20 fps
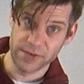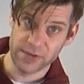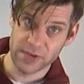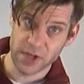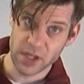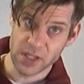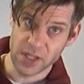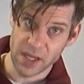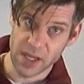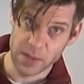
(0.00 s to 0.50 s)

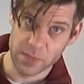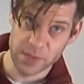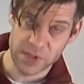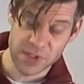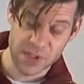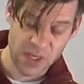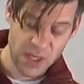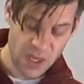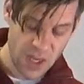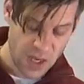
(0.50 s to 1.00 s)

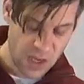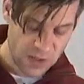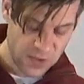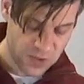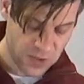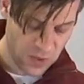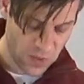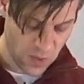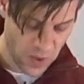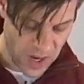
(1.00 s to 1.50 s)
clips.
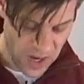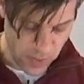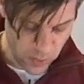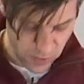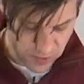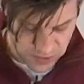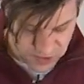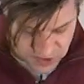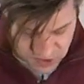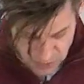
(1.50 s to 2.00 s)
So I
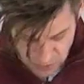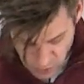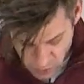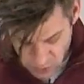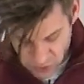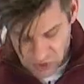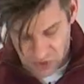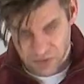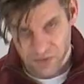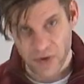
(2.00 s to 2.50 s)
will
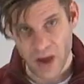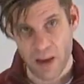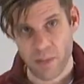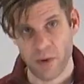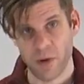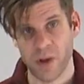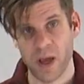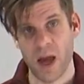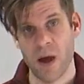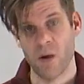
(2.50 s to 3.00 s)
smooth the
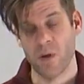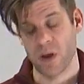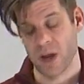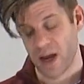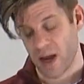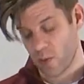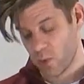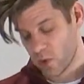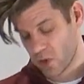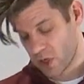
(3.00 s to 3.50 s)
fabric out and
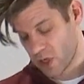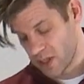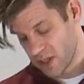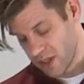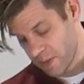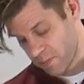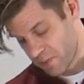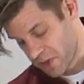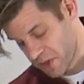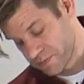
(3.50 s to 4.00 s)
I will
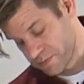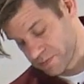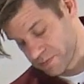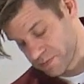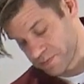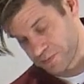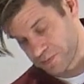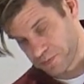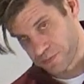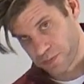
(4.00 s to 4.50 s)
clip
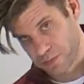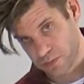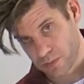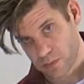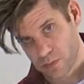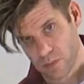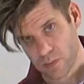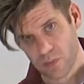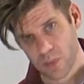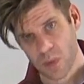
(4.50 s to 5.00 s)
them
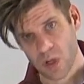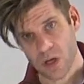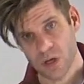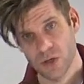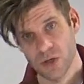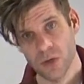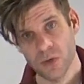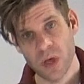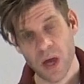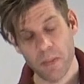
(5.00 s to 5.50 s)

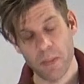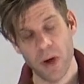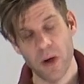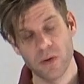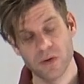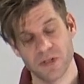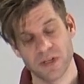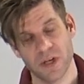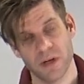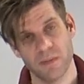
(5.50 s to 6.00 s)
to that
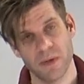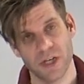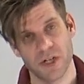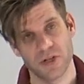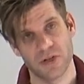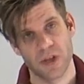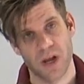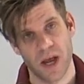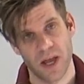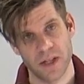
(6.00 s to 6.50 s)
post and I'll make
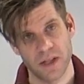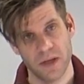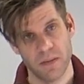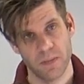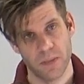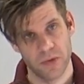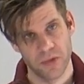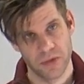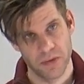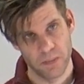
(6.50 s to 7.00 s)
sure that I
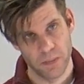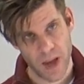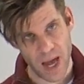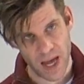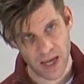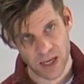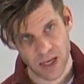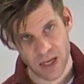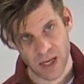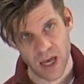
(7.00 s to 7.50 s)
clip both the
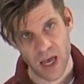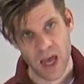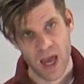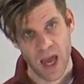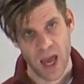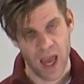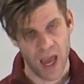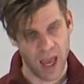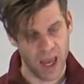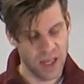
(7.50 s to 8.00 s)
backing
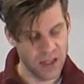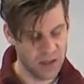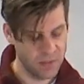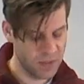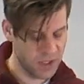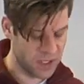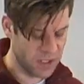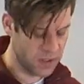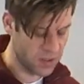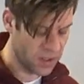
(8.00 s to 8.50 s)
and the
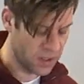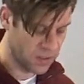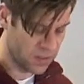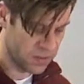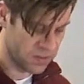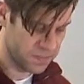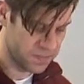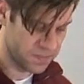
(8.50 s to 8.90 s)
material.